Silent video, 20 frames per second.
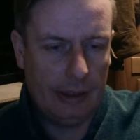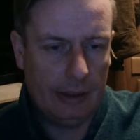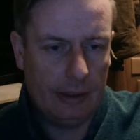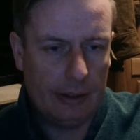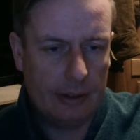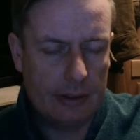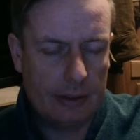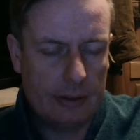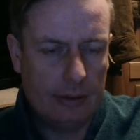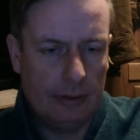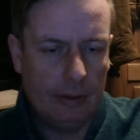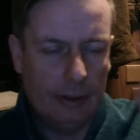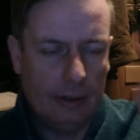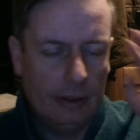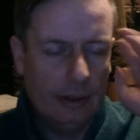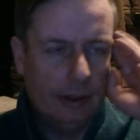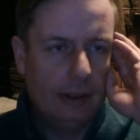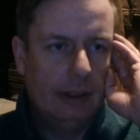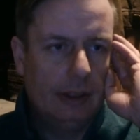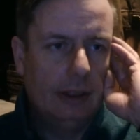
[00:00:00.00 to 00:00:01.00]
So
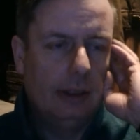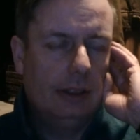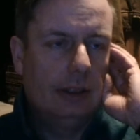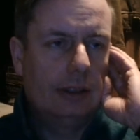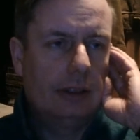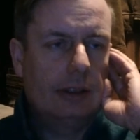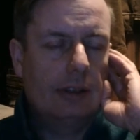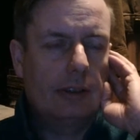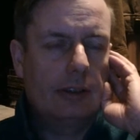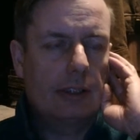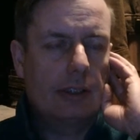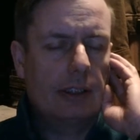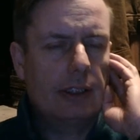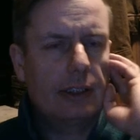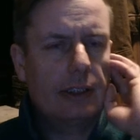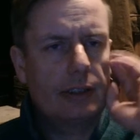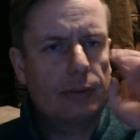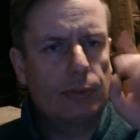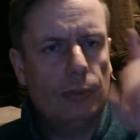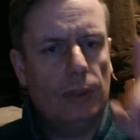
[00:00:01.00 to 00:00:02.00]
there's, I think
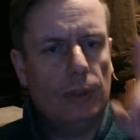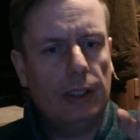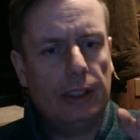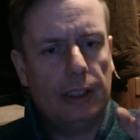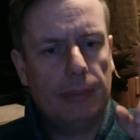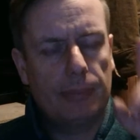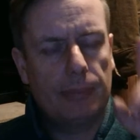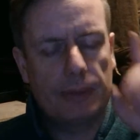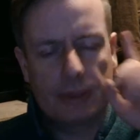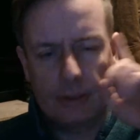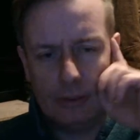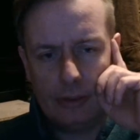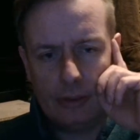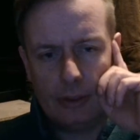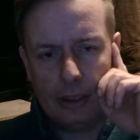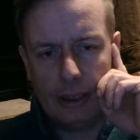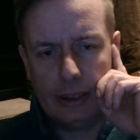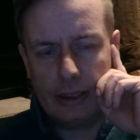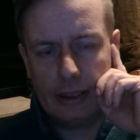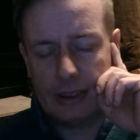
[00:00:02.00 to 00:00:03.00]
there's one episode,
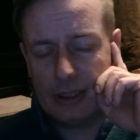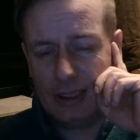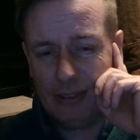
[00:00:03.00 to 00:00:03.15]
and it's